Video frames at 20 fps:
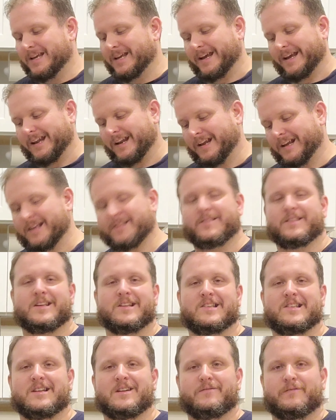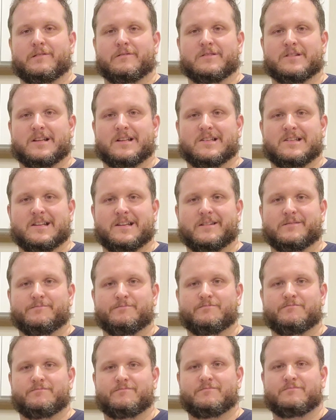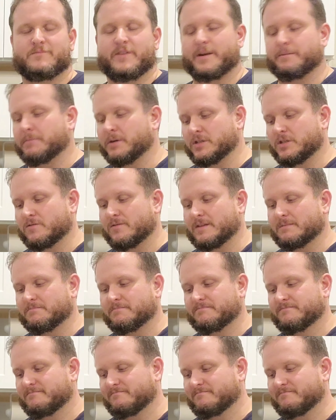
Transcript: and I got this stuff when it was on sale. Got a bunch of it.